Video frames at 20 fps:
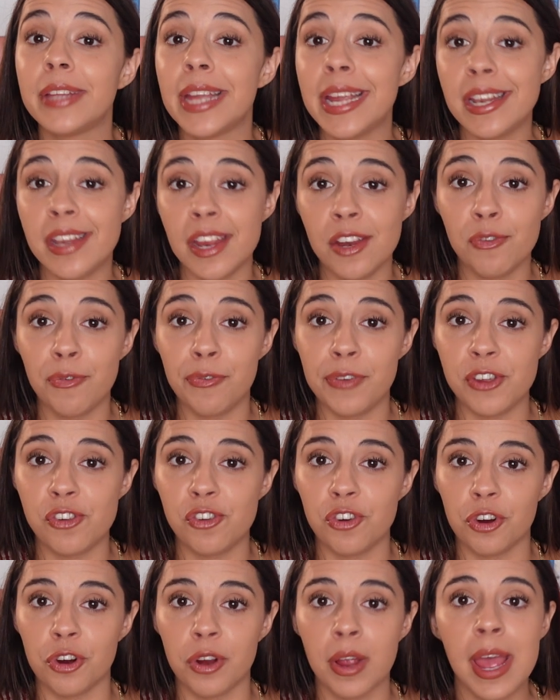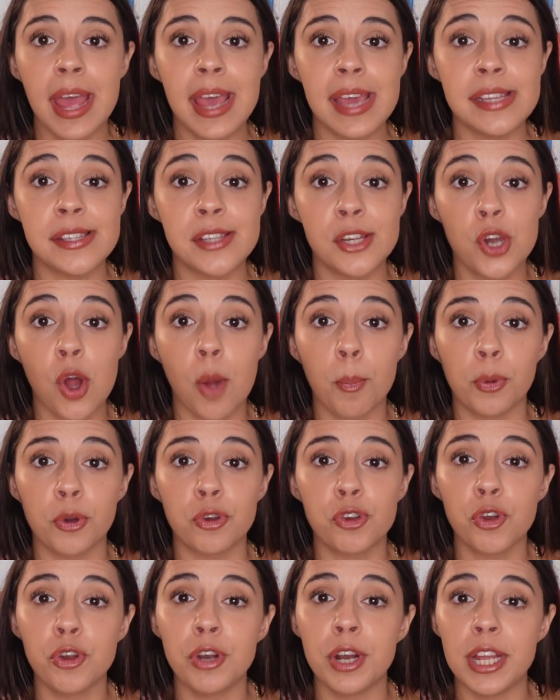LinkedIn feature is an
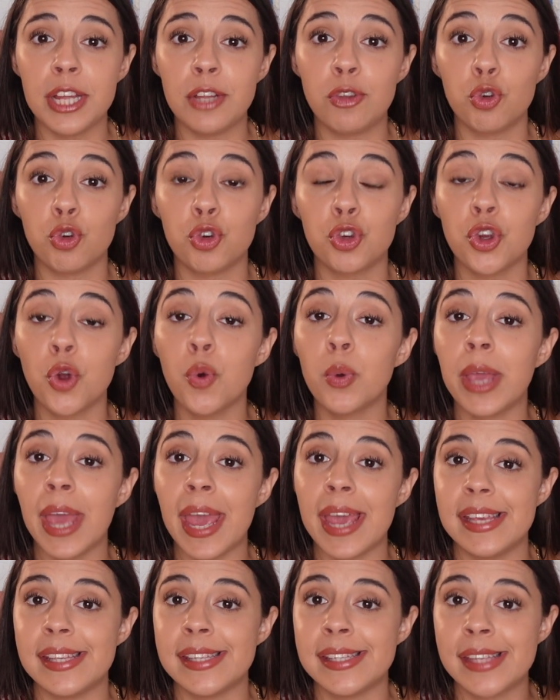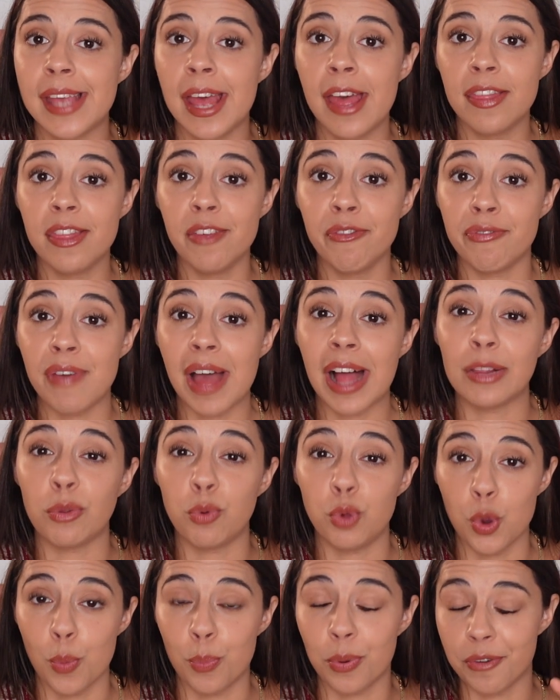opportunity to showcase the
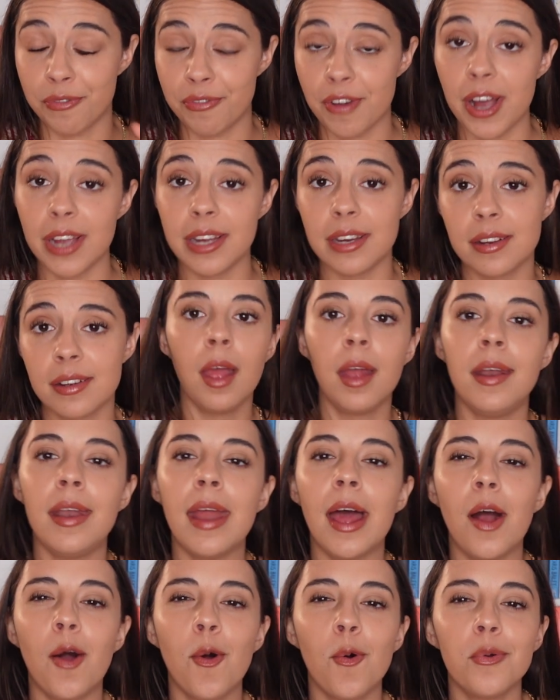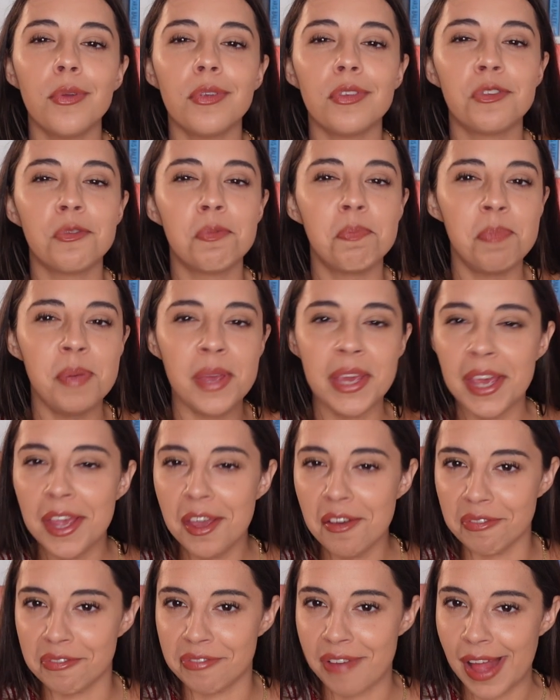value you provide. Now,
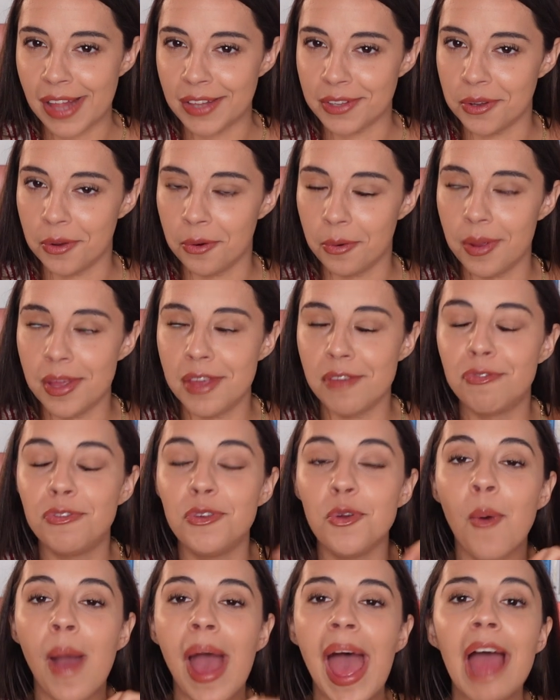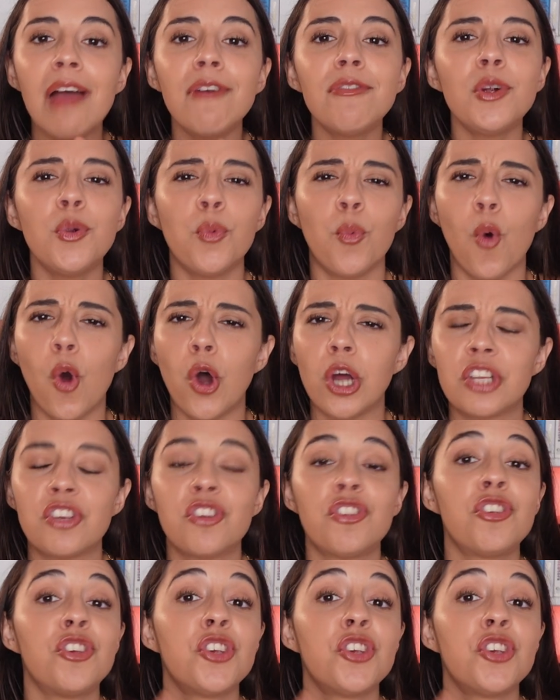speaking of value, if you ever watched